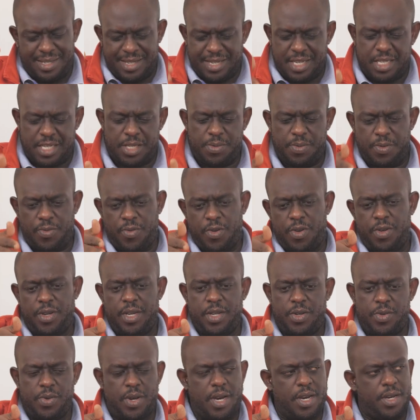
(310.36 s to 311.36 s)
Just before you
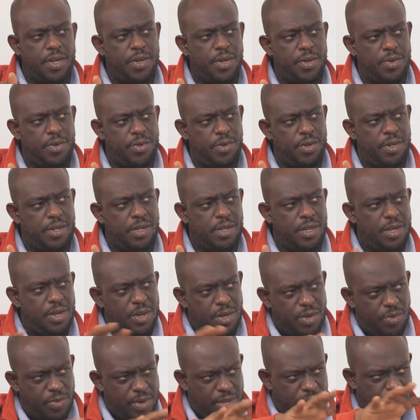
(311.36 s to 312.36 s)
get to Accra Road,
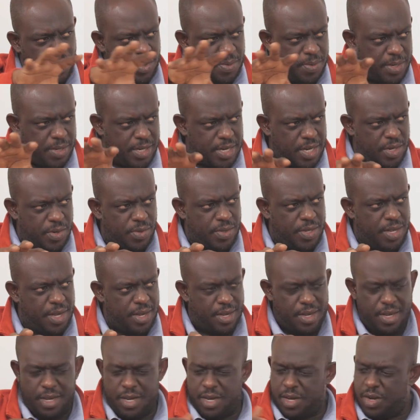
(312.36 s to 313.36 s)
where those matatus
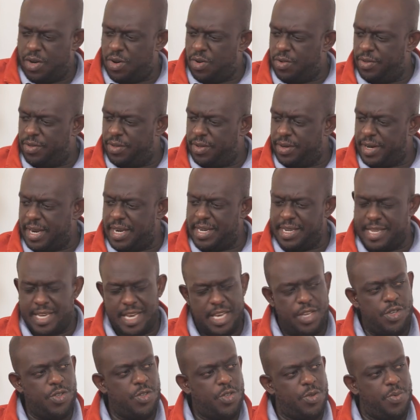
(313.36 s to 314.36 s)
are, on the right
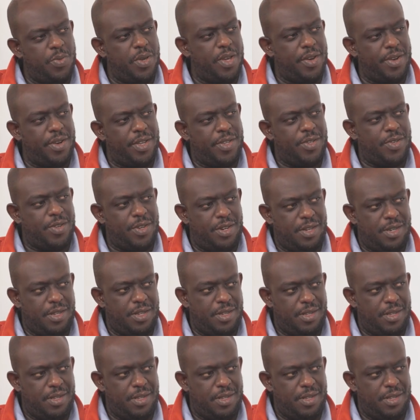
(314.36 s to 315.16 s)
here used to be a restaurant.